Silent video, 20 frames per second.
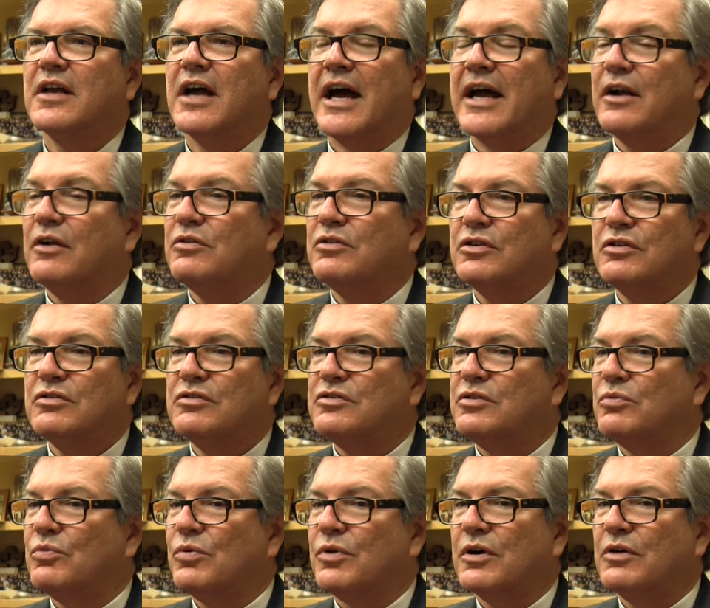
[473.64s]
I don't use
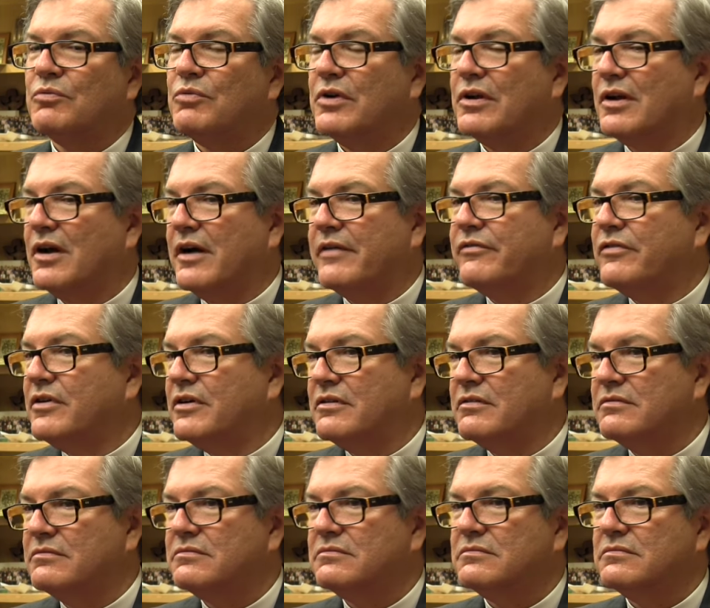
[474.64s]
the word recover
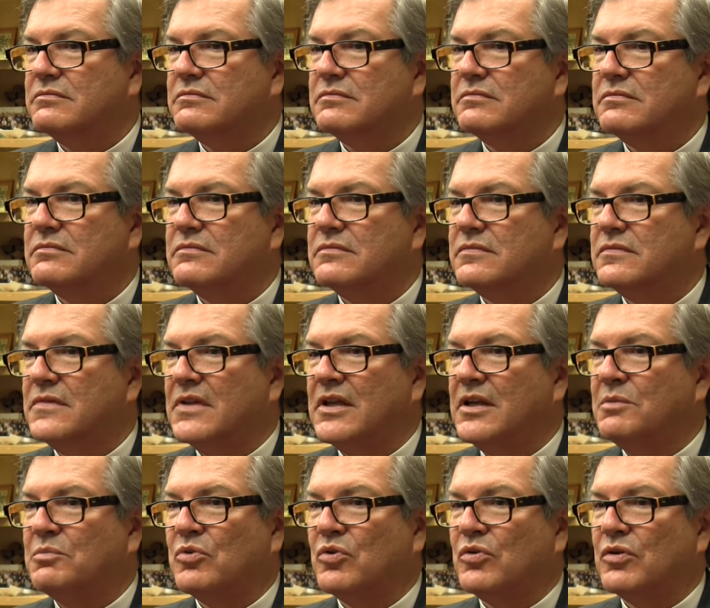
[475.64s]

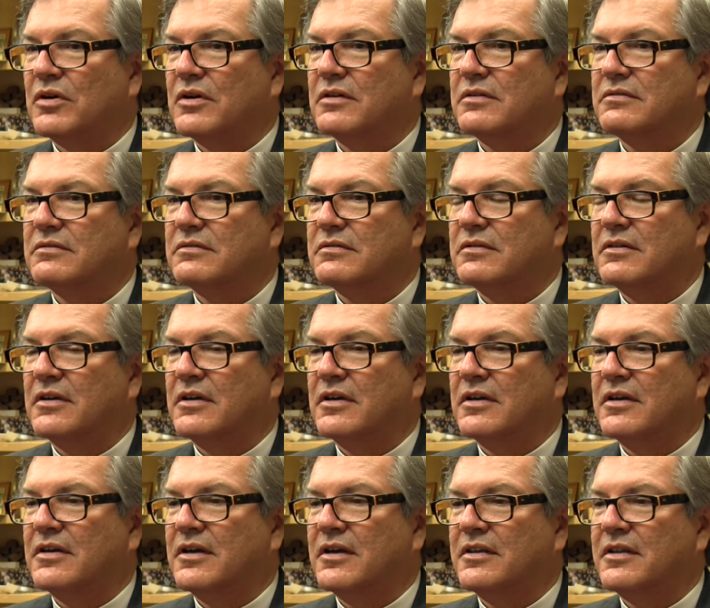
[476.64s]
anymore.
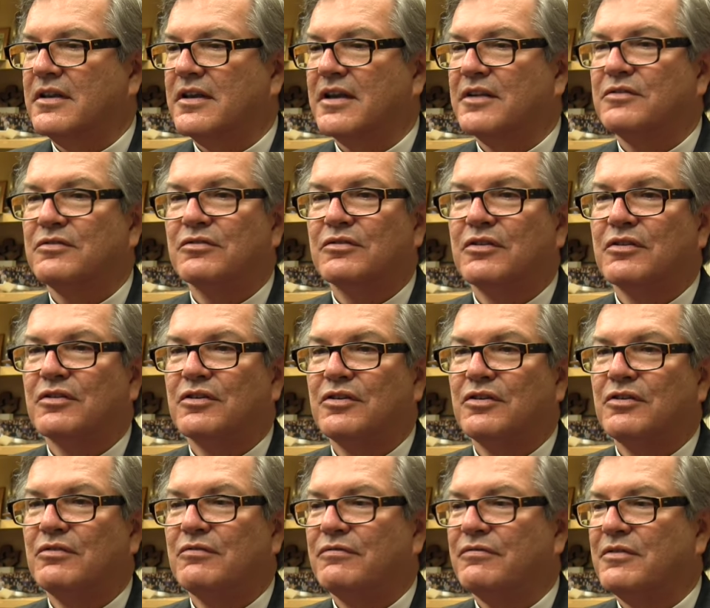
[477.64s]
I think I took the
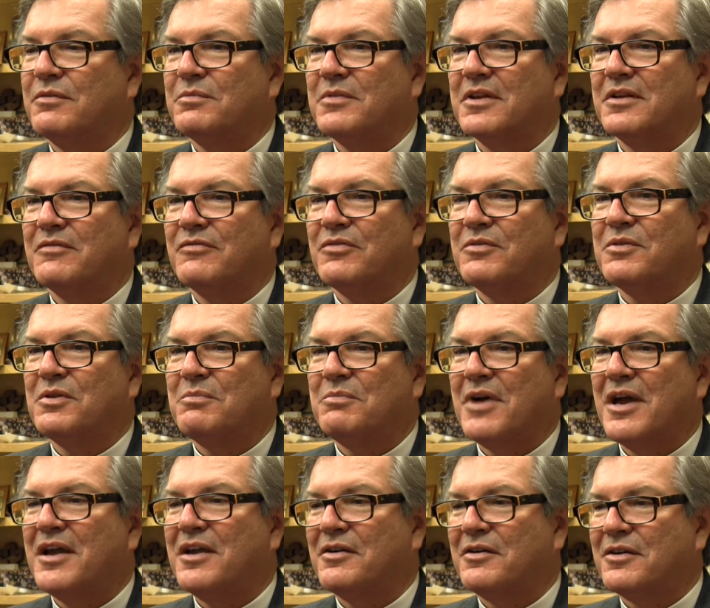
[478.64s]
cue from the
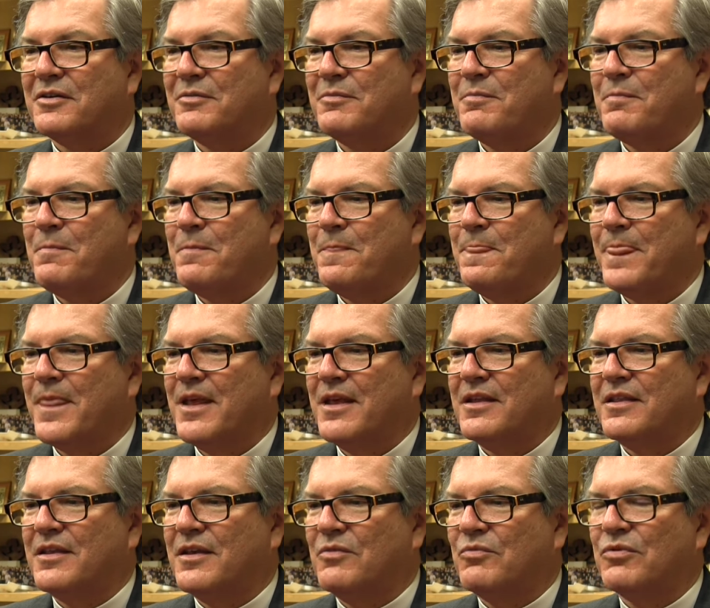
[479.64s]
mayor,
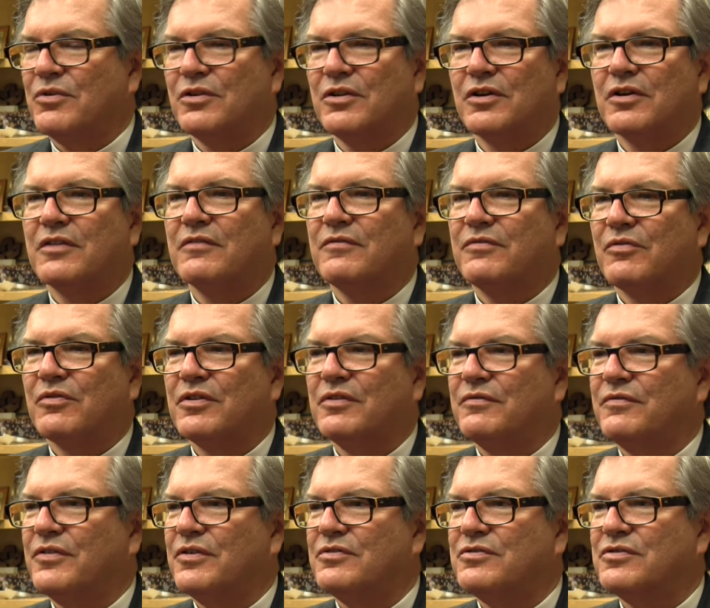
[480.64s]
that we're looking for the
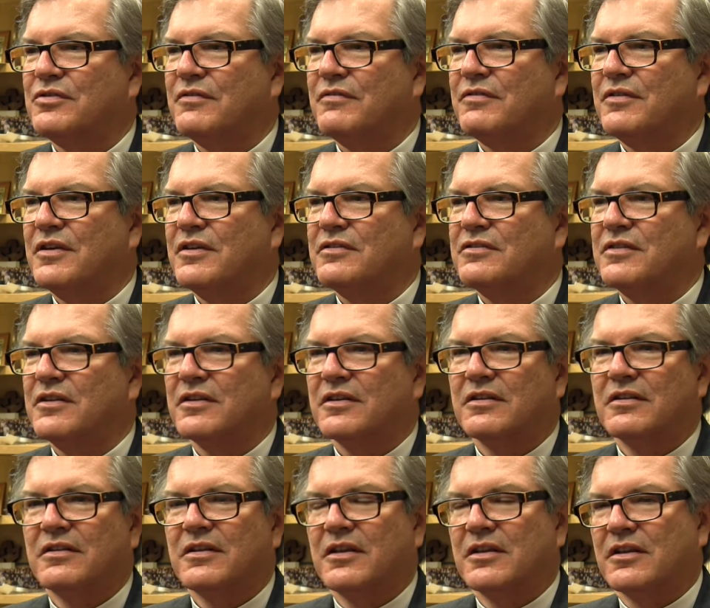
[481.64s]
future of things
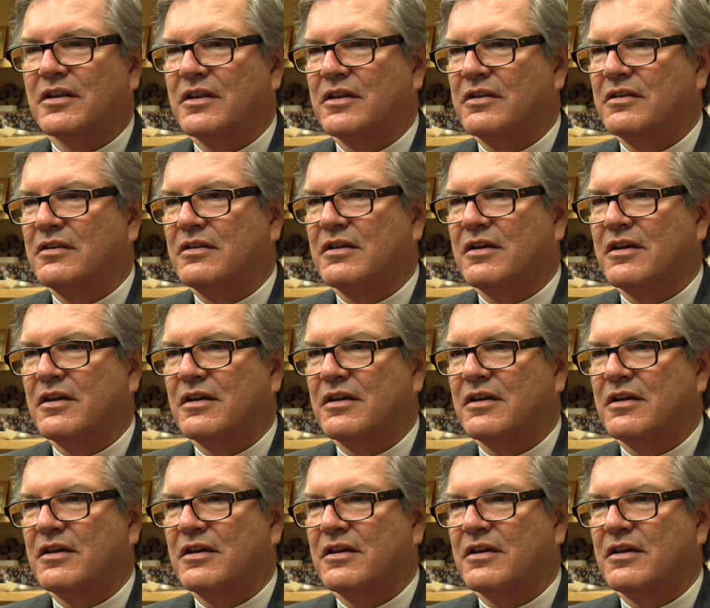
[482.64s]
that can